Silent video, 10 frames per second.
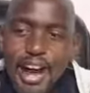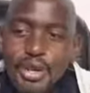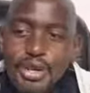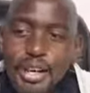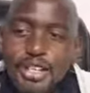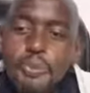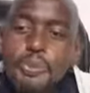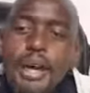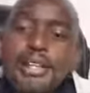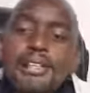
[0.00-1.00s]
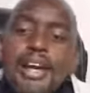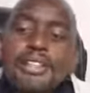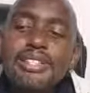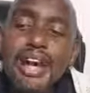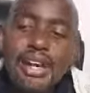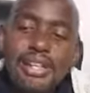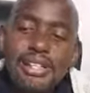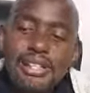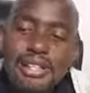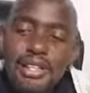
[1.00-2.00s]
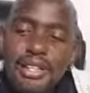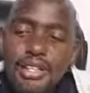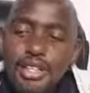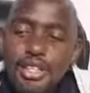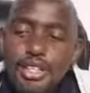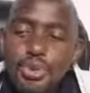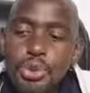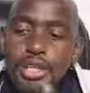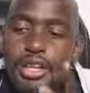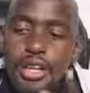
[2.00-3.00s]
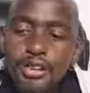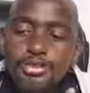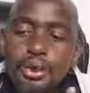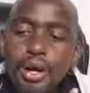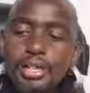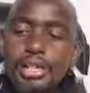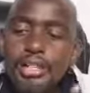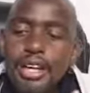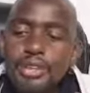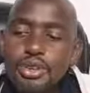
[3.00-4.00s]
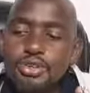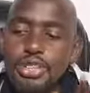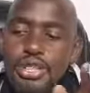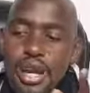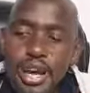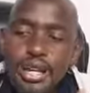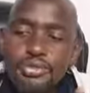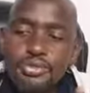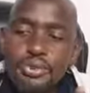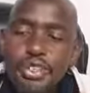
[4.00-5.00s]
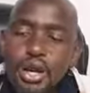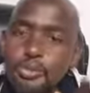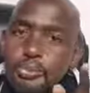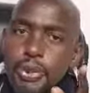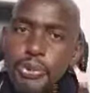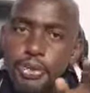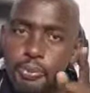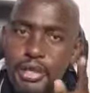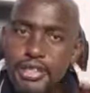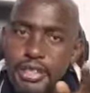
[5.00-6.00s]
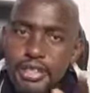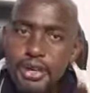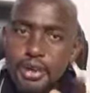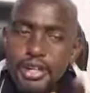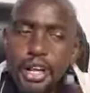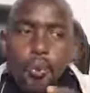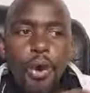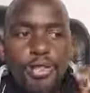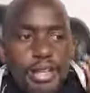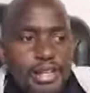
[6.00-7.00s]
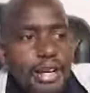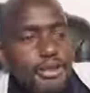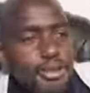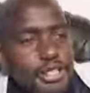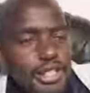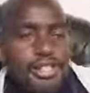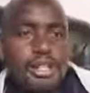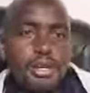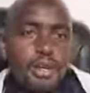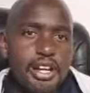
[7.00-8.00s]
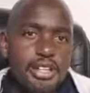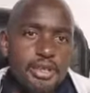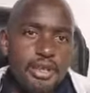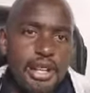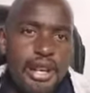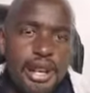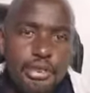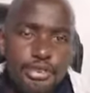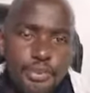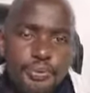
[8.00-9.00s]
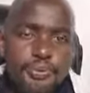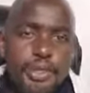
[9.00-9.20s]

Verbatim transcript: now you expect that child to live all the days of his life without with pleasing the Lord when there's a limitation already on their life.